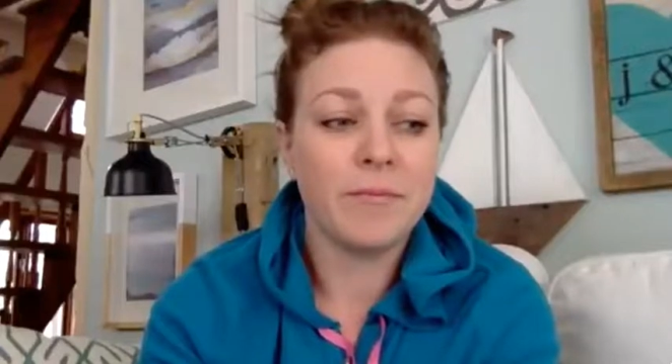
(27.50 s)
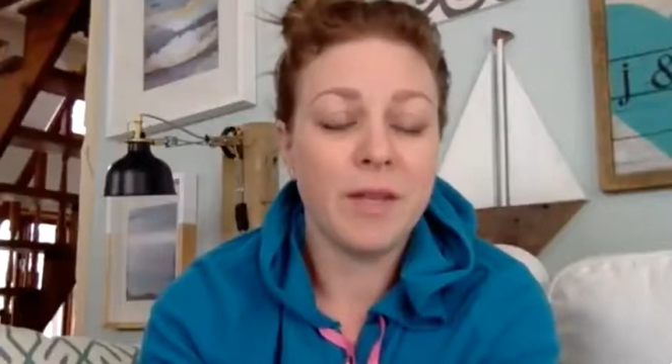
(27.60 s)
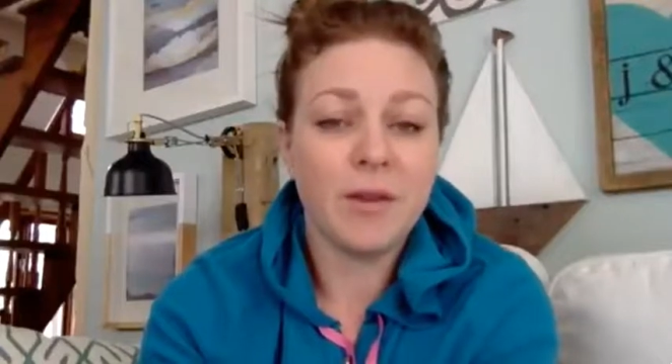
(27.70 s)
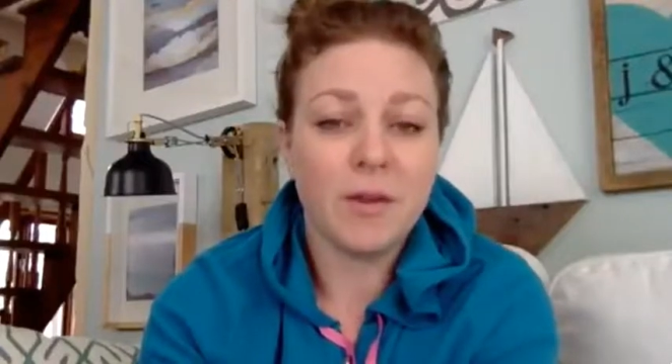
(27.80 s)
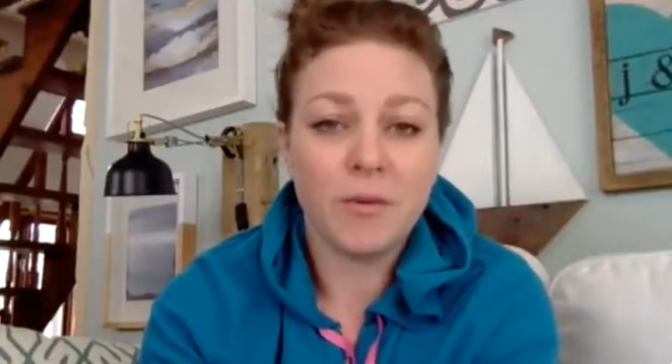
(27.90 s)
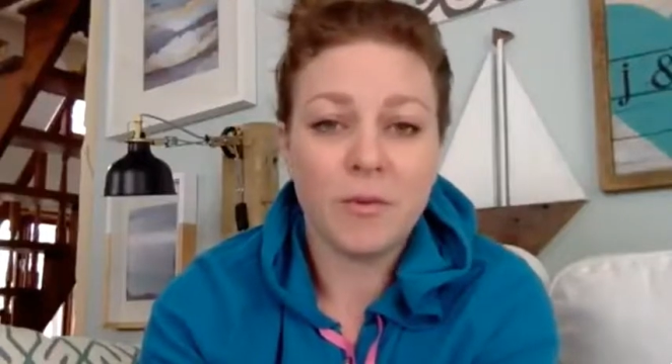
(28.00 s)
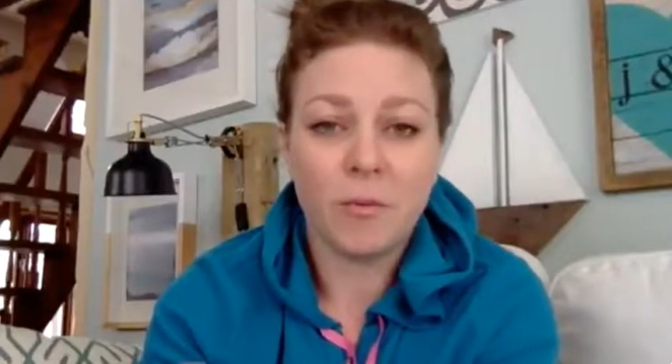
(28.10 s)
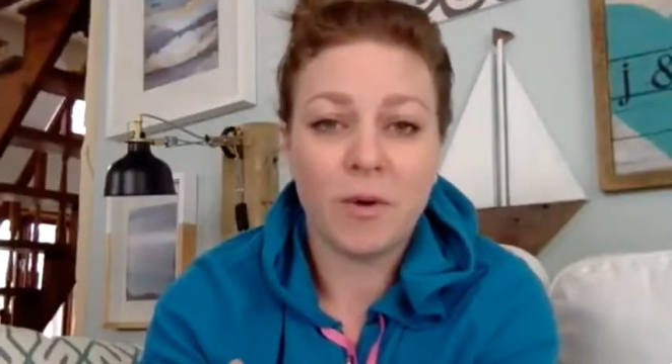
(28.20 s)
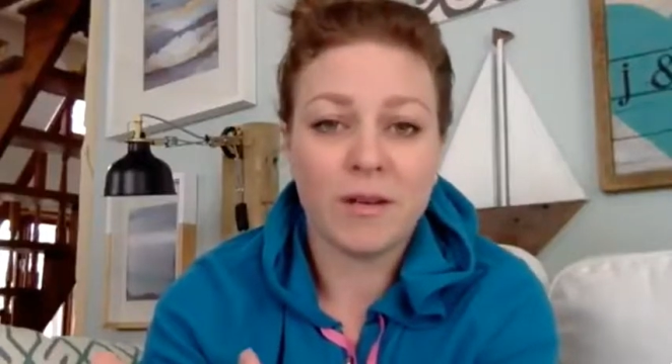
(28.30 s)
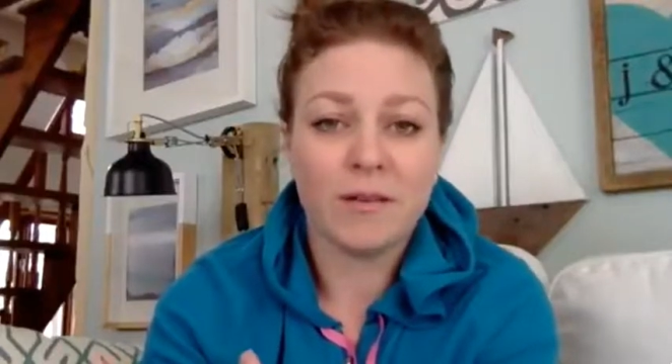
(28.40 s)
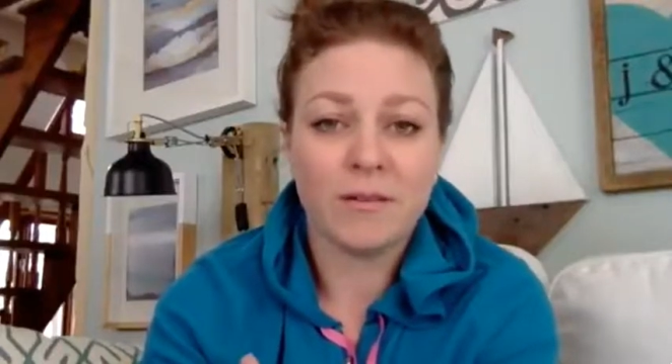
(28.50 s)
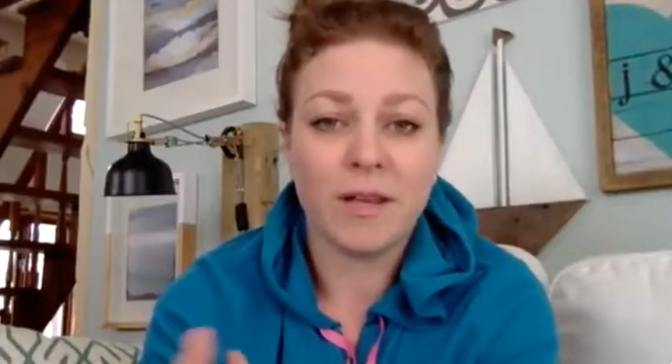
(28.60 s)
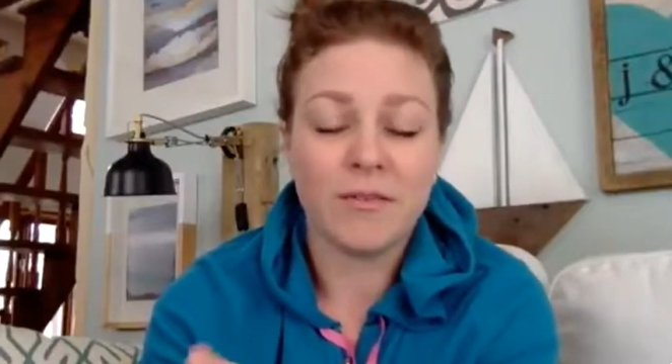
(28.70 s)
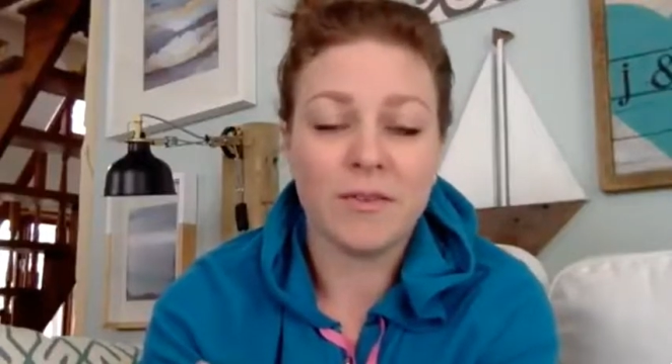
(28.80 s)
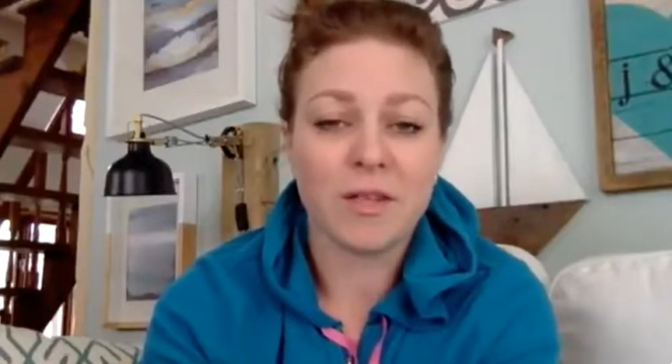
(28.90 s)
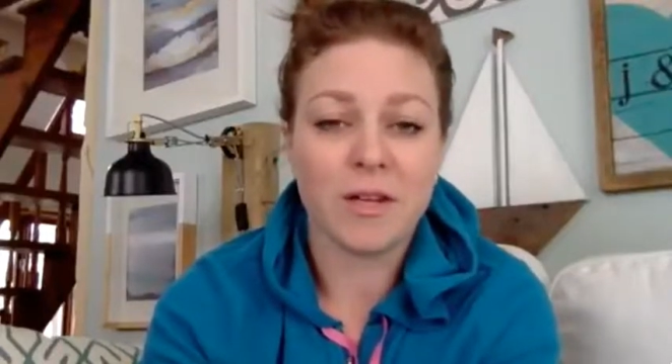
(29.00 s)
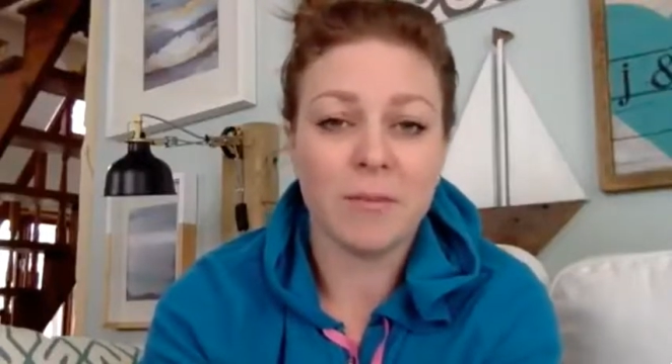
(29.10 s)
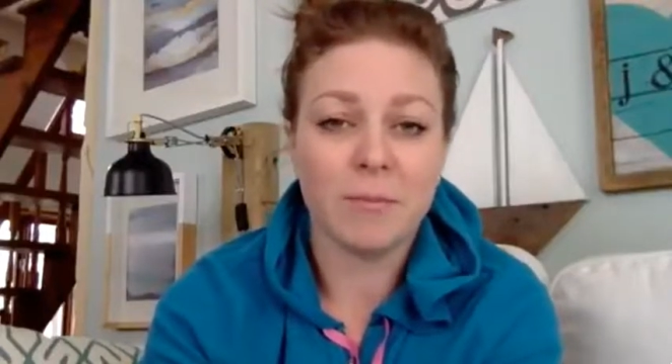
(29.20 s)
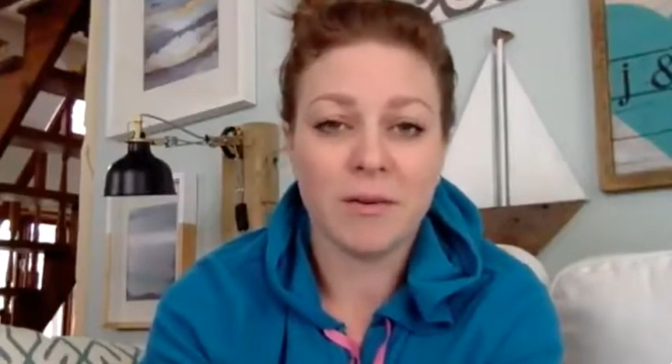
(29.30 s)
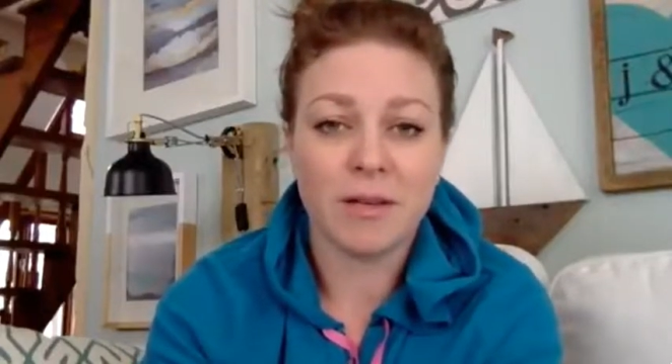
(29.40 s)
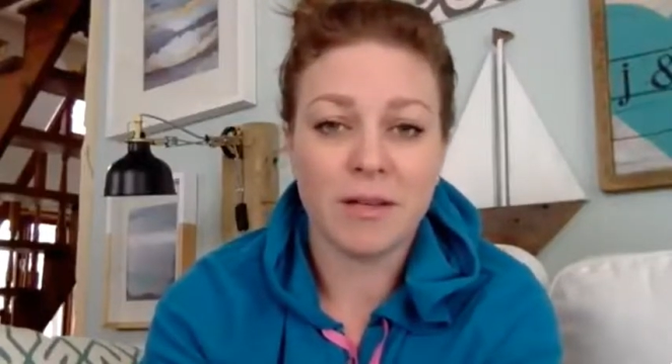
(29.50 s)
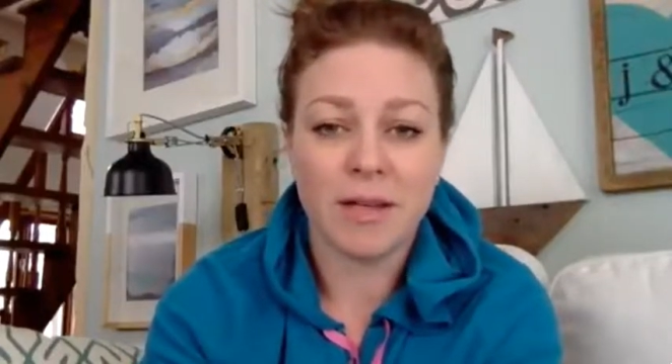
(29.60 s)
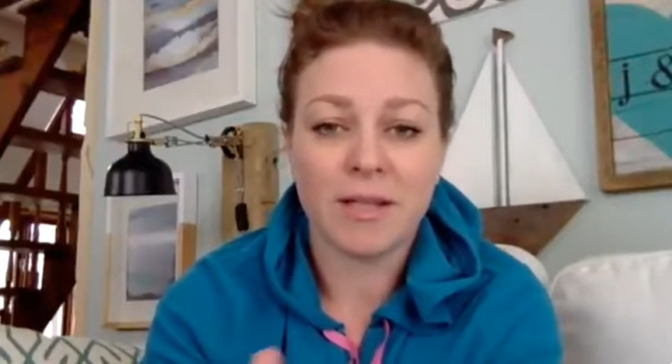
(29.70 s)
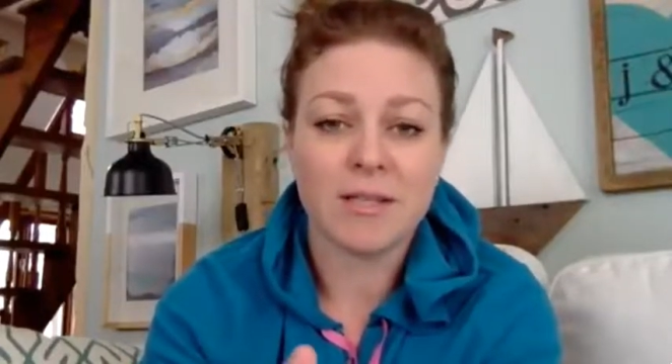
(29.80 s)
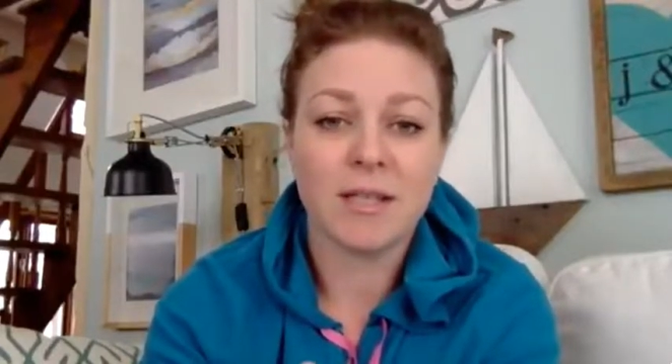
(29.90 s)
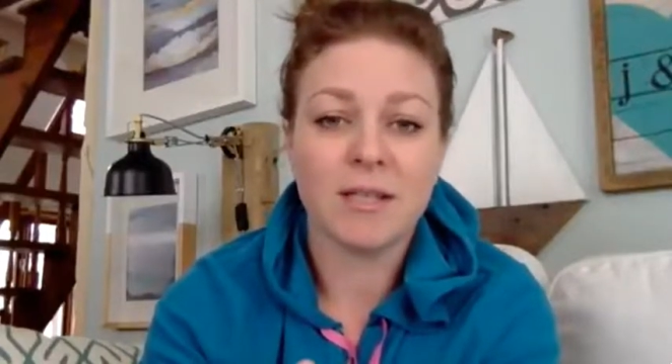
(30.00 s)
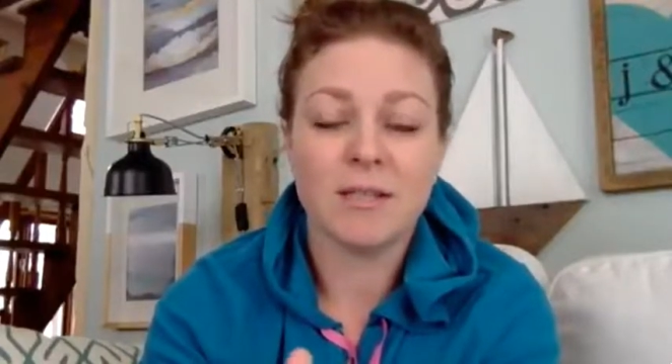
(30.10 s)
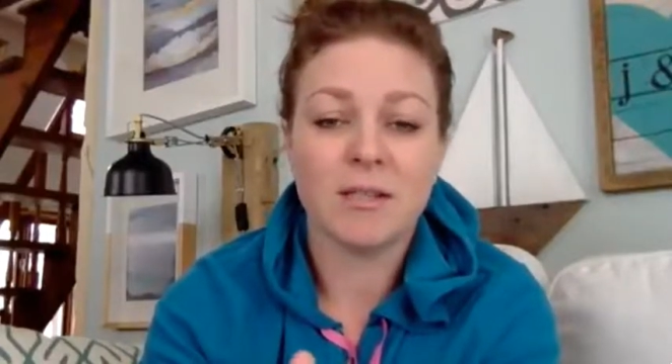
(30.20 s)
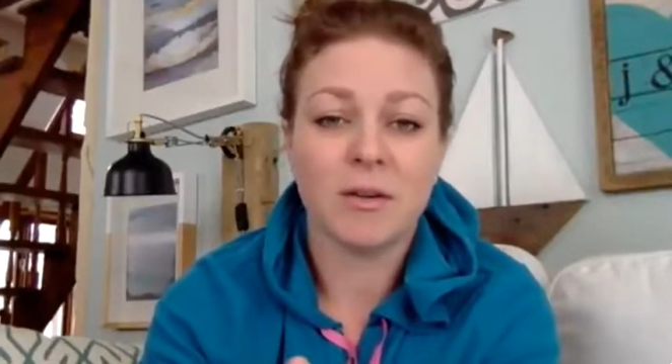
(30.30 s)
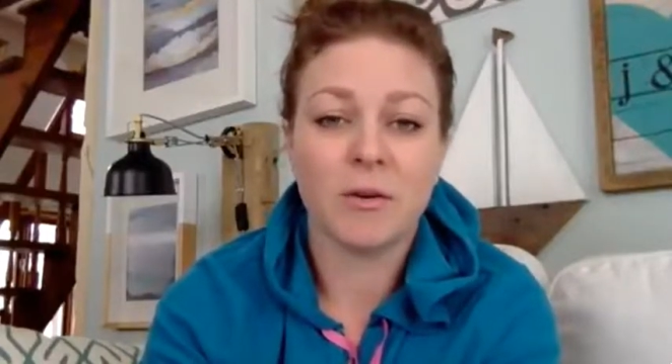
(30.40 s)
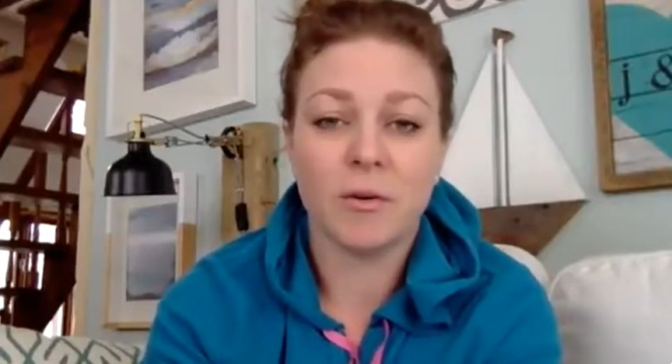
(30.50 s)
you know, what life is all about in that sense. So